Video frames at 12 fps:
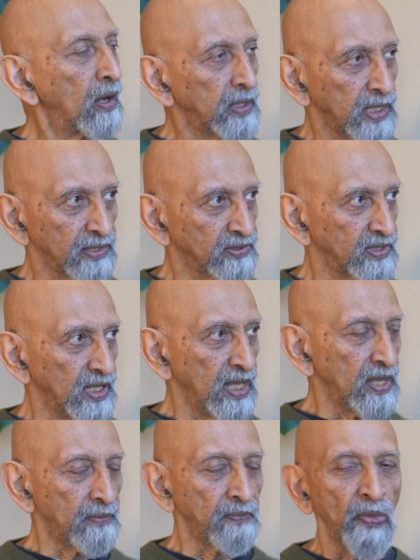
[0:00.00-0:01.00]
Yes.
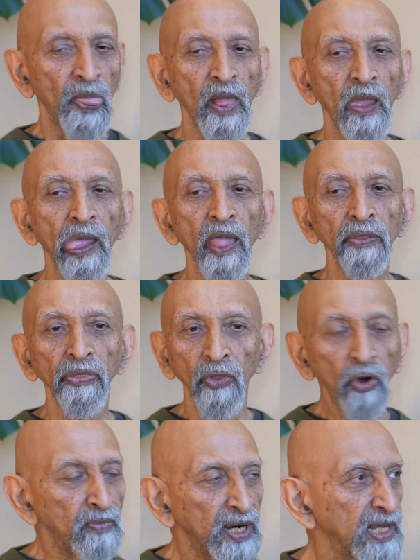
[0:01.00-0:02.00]

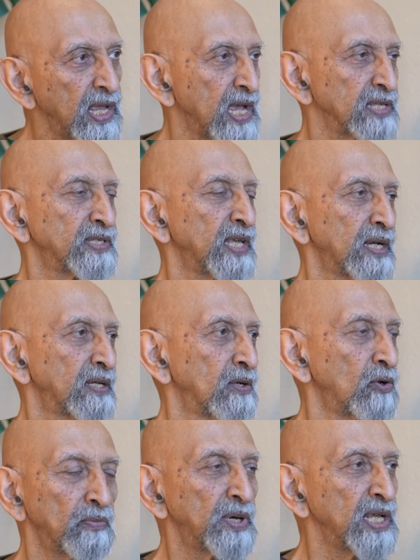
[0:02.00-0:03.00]
Nobody has that.
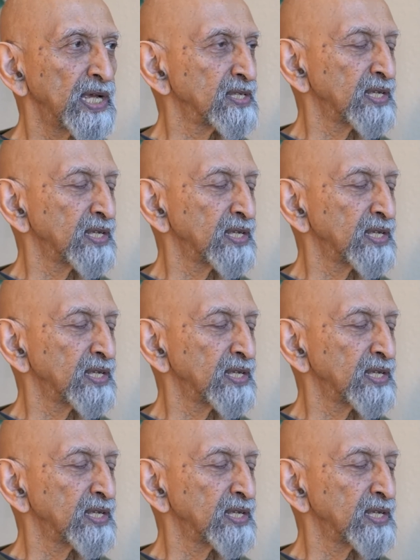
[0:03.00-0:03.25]
Nobody has